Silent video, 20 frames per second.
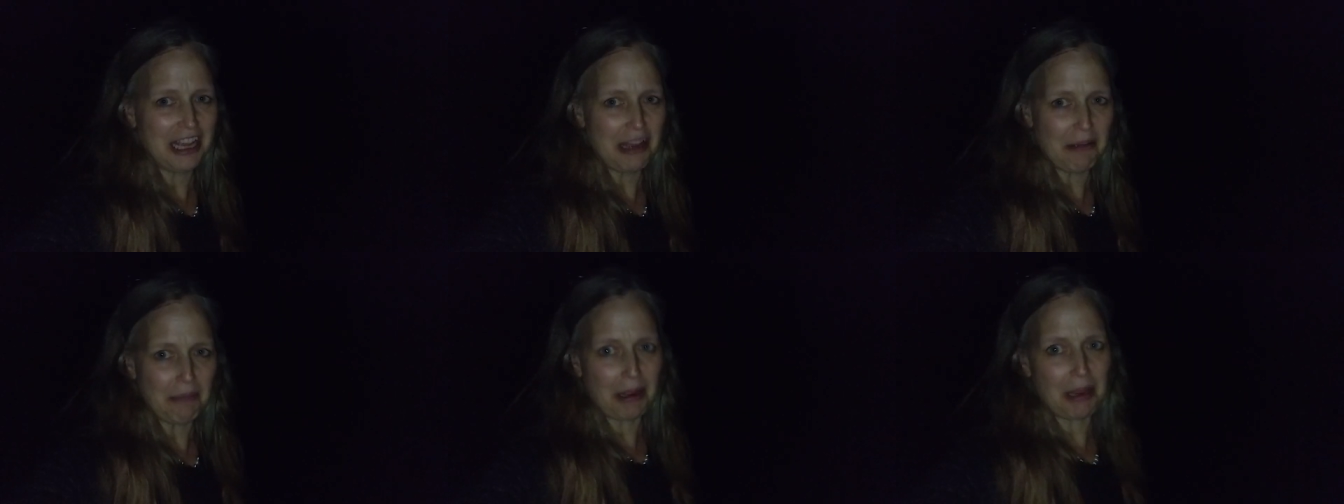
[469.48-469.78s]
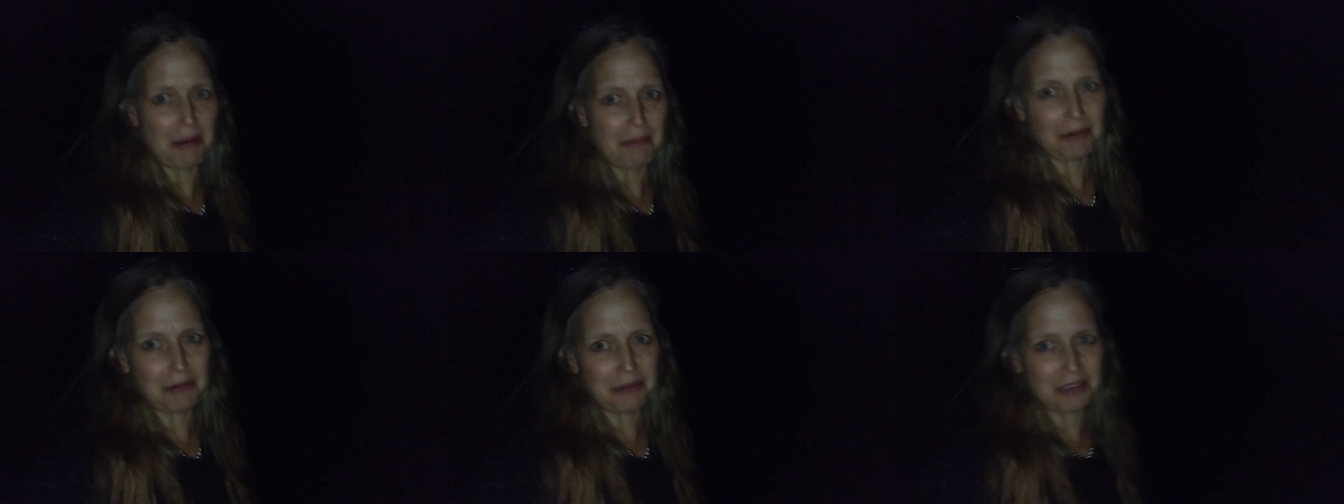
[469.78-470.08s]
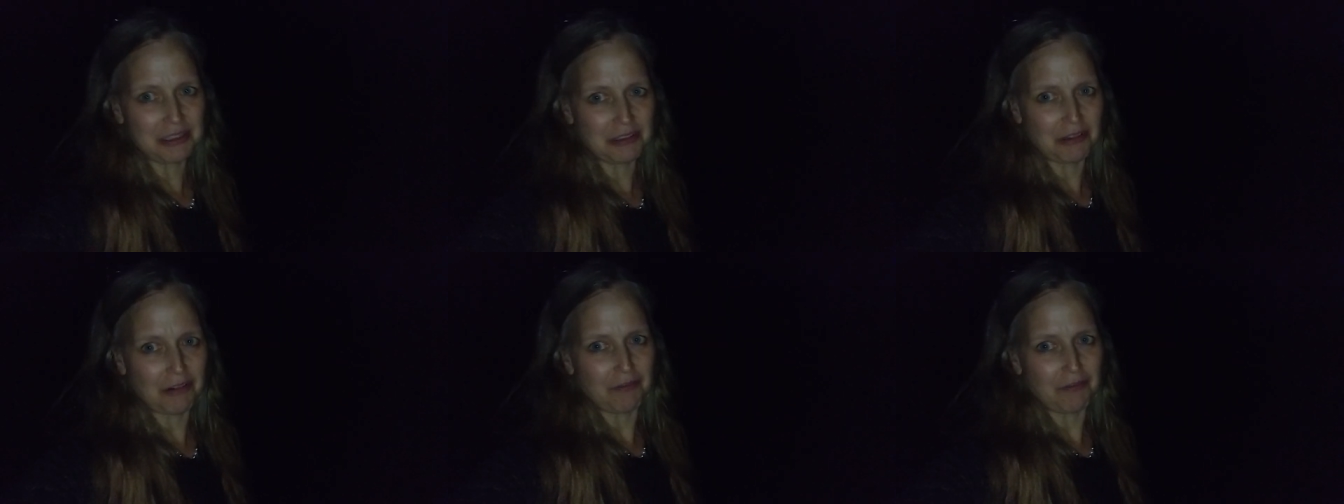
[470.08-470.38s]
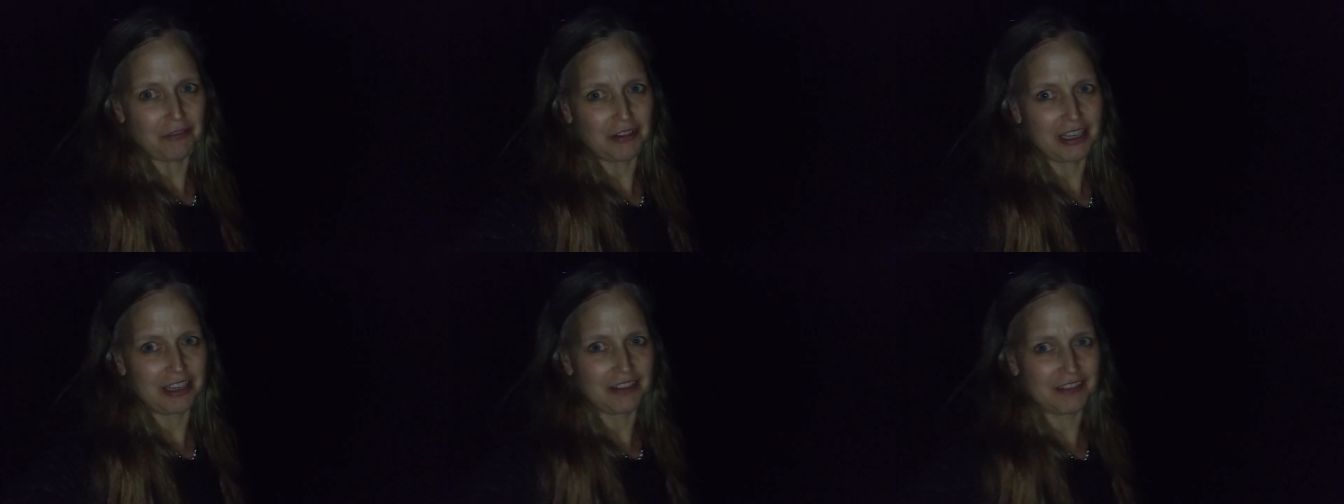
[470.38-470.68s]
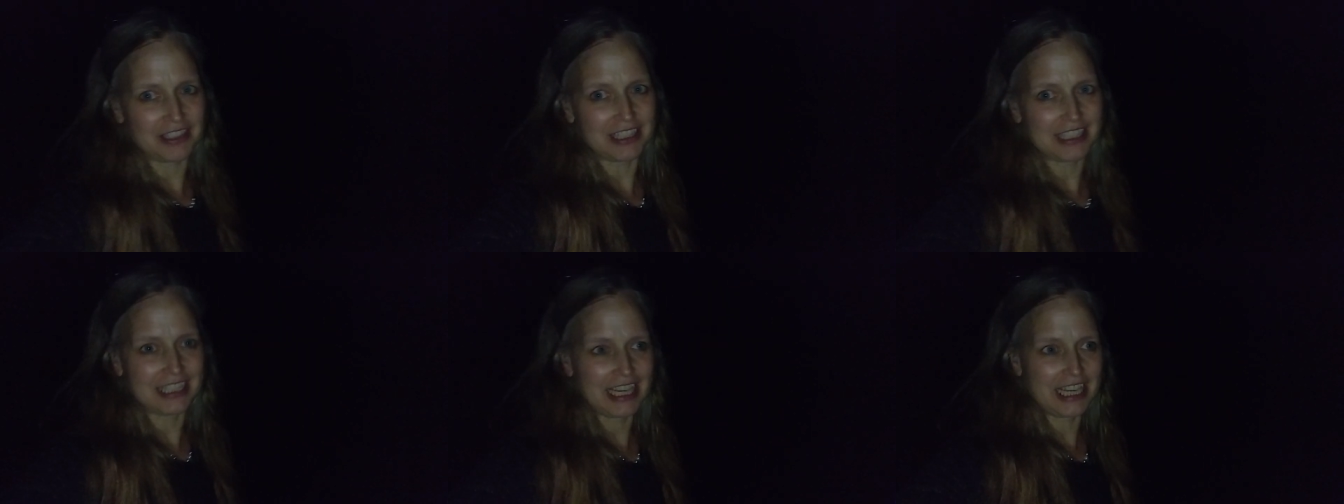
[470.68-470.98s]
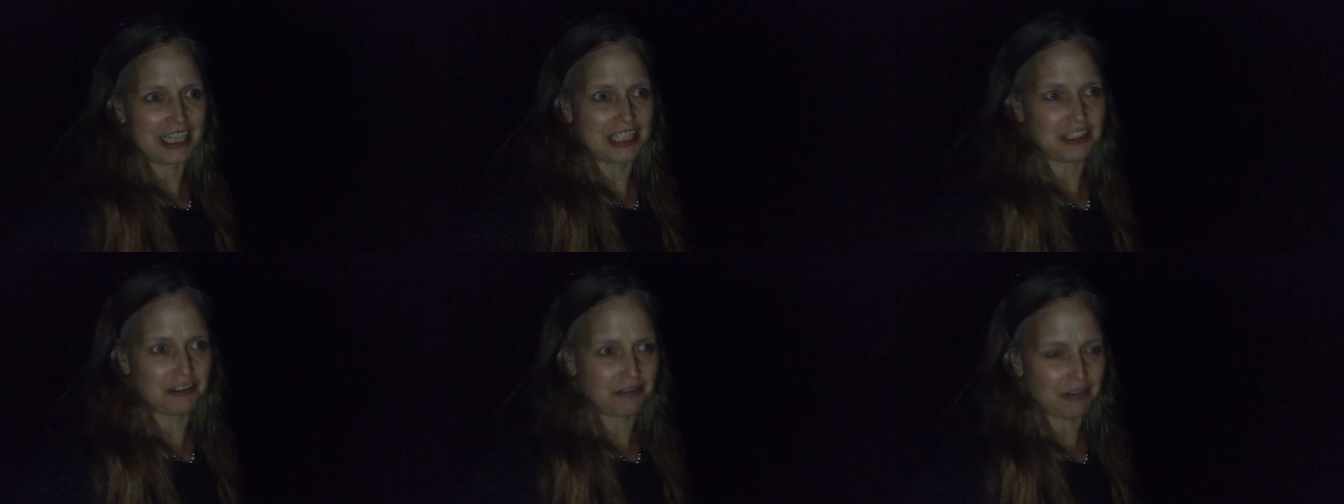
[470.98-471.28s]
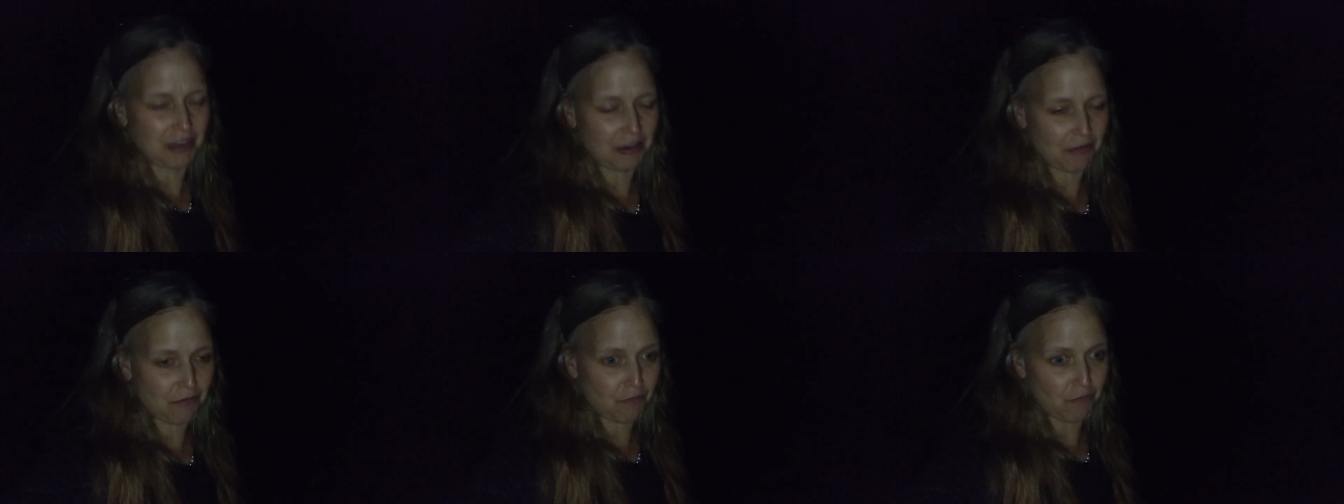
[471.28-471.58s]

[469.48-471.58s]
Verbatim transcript: Piper was over it of the snake. She went